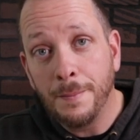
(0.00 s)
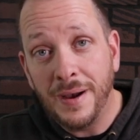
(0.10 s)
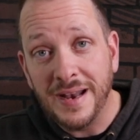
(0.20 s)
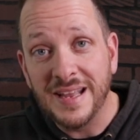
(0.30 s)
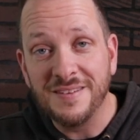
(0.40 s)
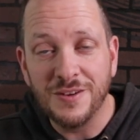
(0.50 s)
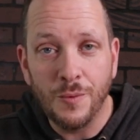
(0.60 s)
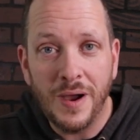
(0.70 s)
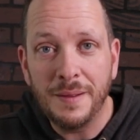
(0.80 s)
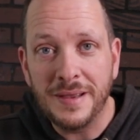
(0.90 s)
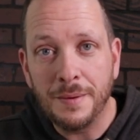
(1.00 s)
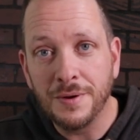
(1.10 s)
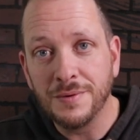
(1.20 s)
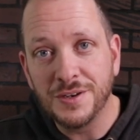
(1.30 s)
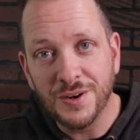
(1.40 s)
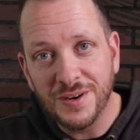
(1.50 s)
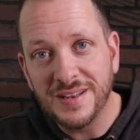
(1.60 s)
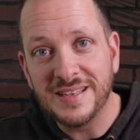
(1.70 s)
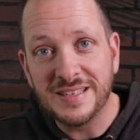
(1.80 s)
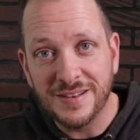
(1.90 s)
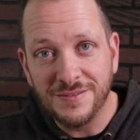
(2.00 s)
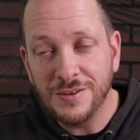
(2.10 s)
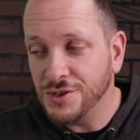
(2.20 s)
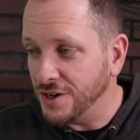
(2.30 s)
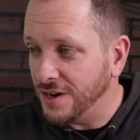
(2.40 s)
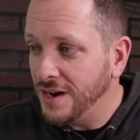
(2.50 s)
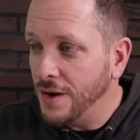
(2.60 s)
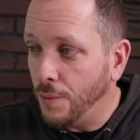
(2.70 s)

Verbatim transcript: but if you want to be able to return to this in the future,